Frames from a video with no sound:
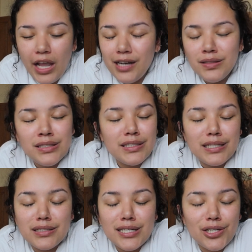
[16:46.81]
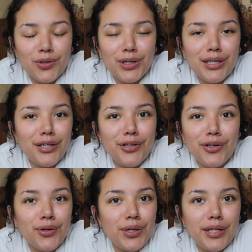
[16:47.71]
it doesn't taste like
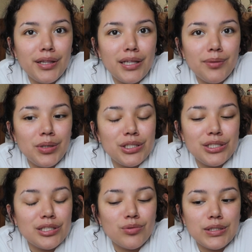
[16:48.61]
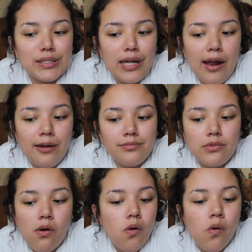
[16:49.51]
coconut or anything, but it just was not,
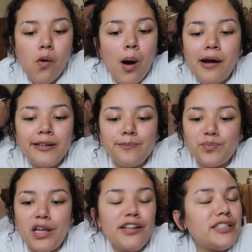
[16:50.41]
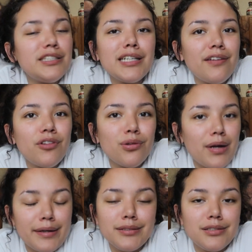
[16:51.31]
it didn't give it the
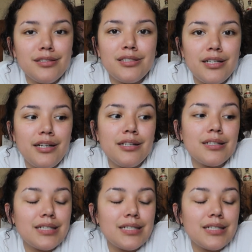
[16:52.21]
right consistency